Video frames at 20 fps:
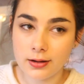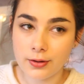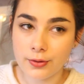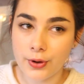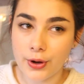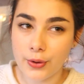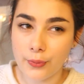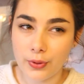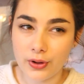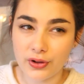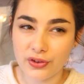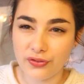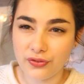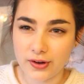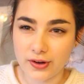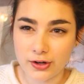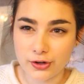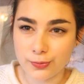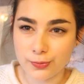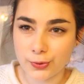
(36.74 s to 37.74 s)
quite a while to
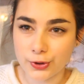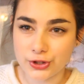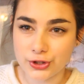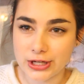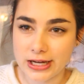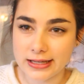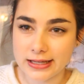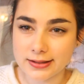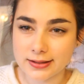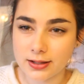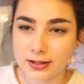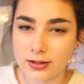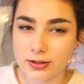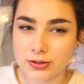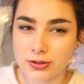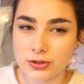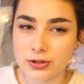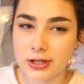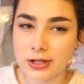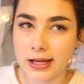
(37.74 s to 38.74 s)
finish projects
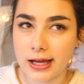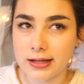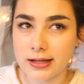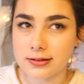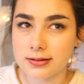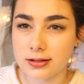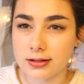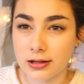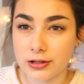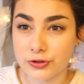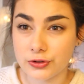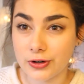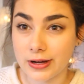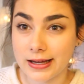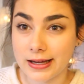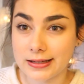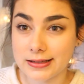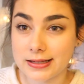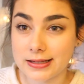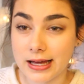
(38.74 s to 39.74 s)
because she gets
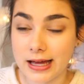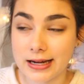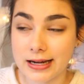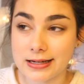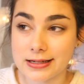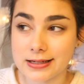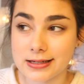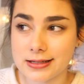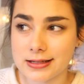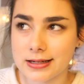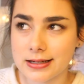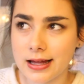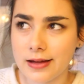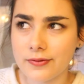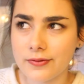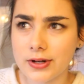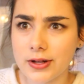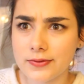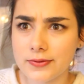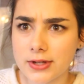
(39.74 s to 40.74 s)
sidetracked and doesn't
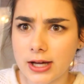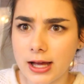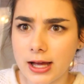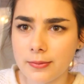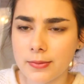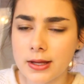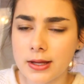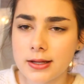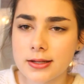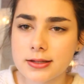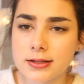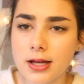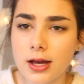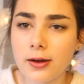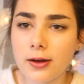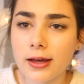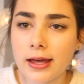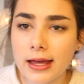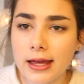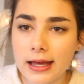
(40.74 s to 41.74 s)
have enough time.
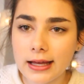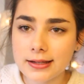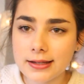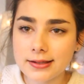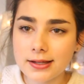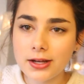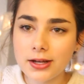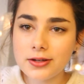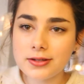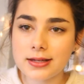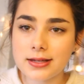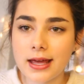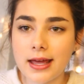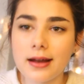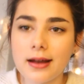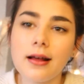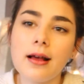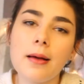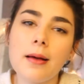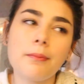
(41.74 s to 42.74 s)
So excuse
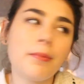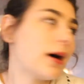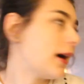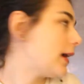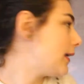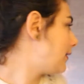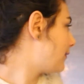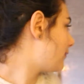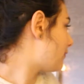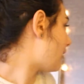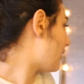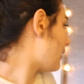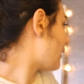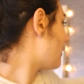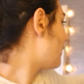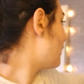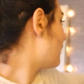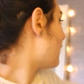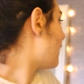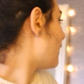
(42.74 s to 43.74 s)
it, but I love it
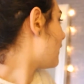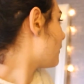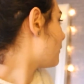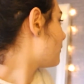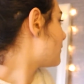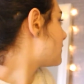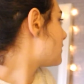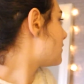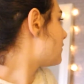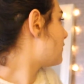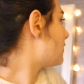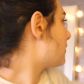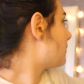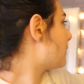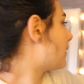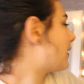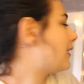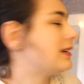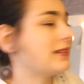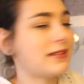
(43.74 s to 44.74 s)
and I wanted to film
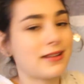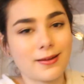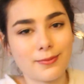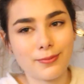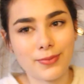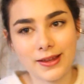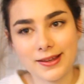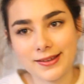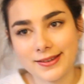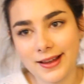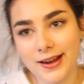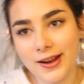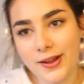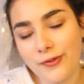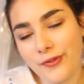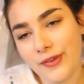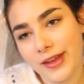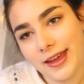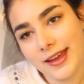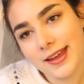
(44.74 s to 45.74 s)
behind it because I
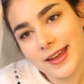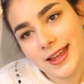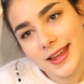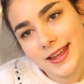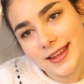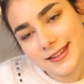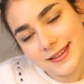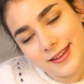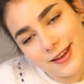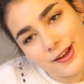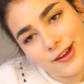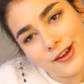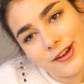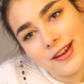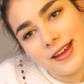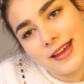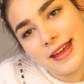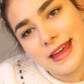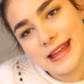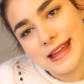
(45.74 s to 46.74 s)
love it. So
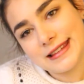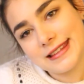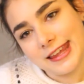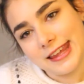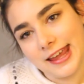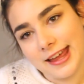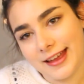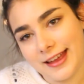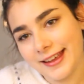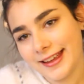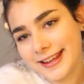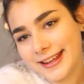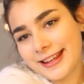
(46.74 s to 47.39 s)
it's here.